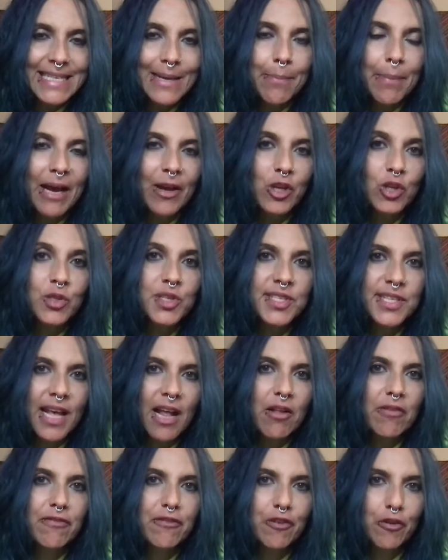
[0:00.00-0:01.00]
about
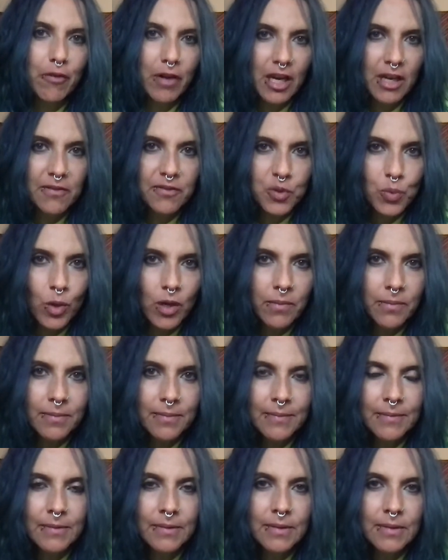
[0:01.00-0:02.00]
yourself or a loved one,
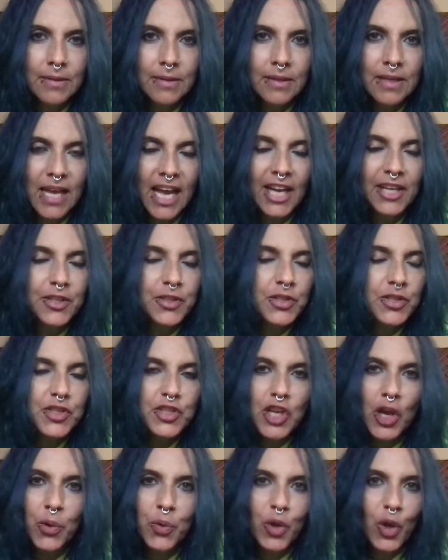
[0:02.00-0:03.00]
and you just
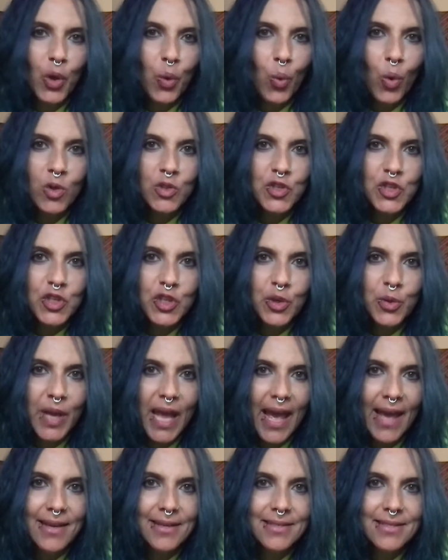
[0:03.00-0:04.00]
don't know what to do
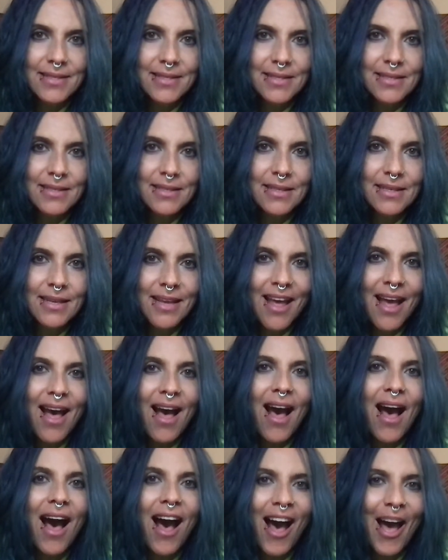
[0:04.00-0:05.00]
next.
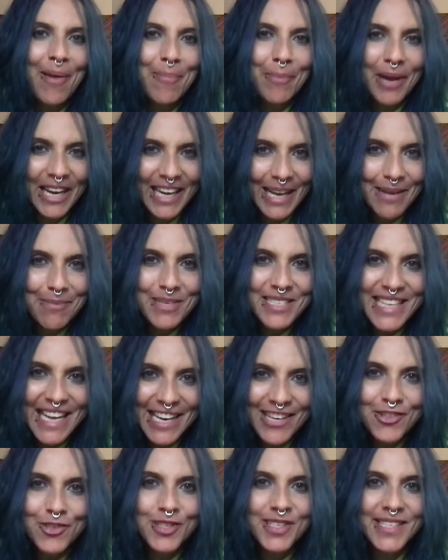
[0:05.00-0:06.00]
Hi, my name is
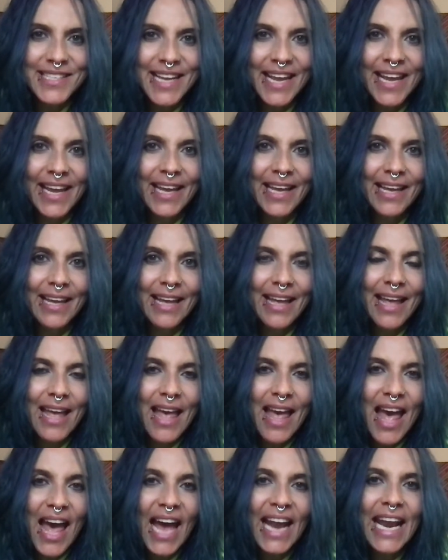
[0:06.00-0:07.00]
Indra Singh,
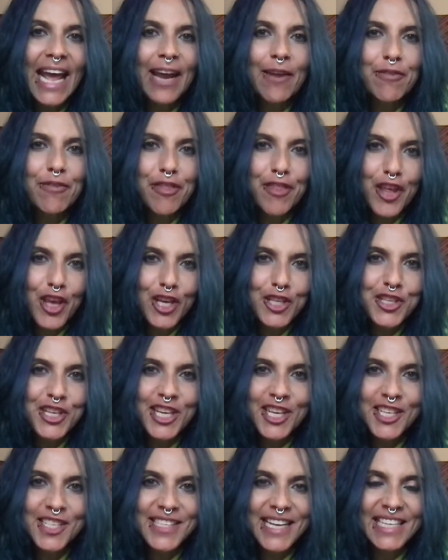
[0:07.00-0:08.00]
and I have 30
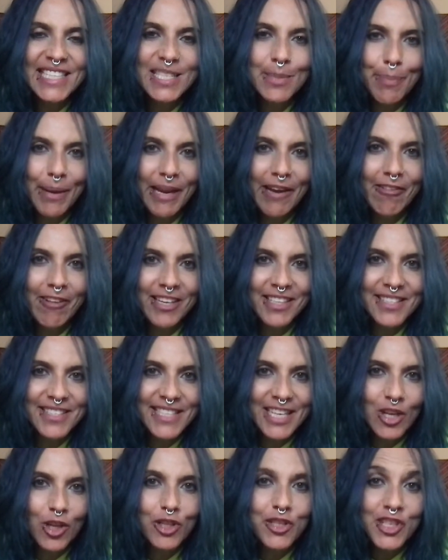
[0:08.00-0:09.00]
years' experience
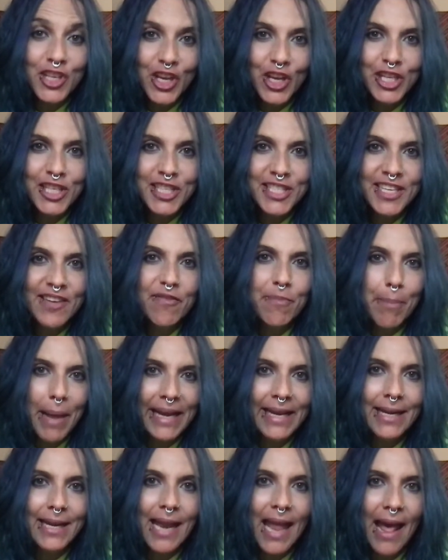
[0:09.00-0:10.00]
in alternative
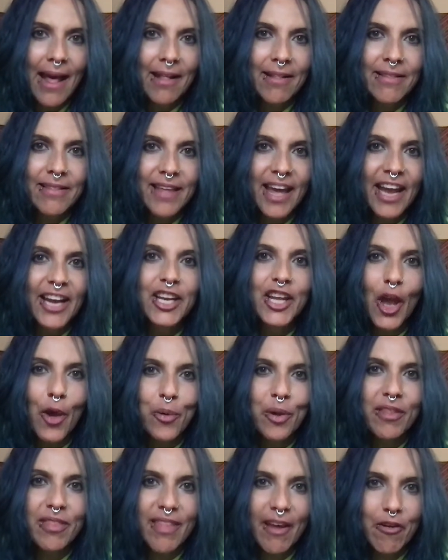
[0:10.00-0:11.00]
mental health and
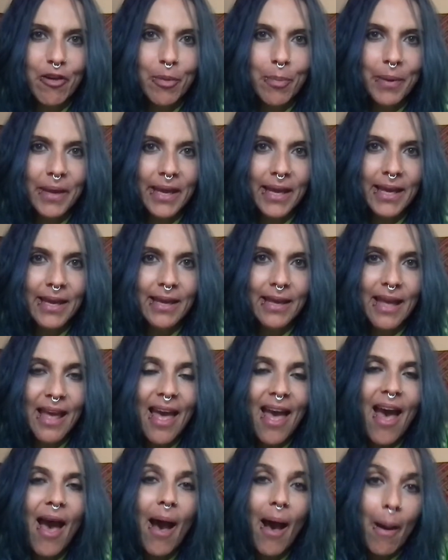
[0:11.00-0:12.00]
yoga therapy.
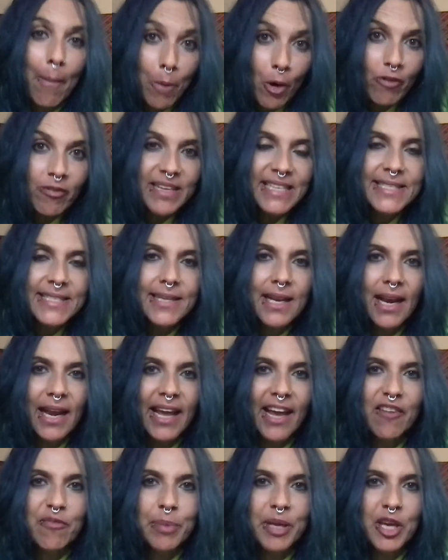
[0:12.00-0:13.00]
And more
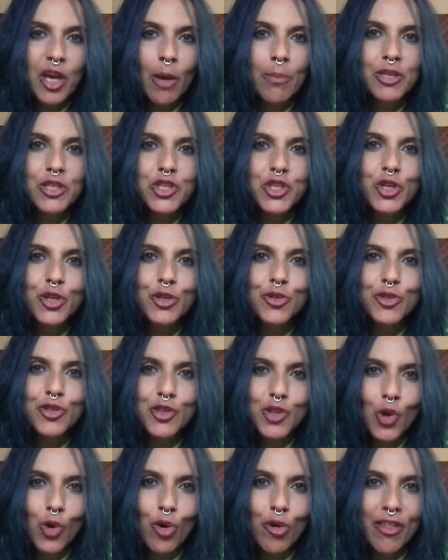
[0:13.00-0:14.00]
recently, I've become a
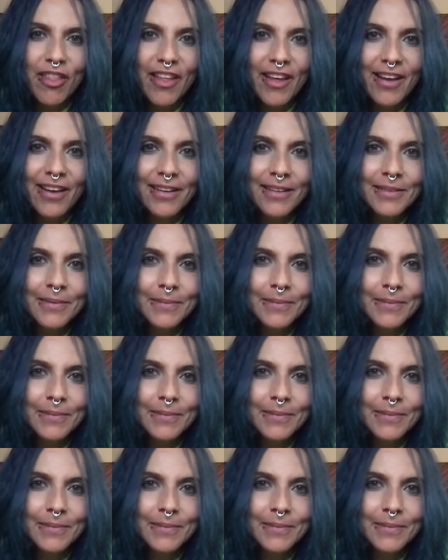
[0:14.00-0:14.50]
children's author.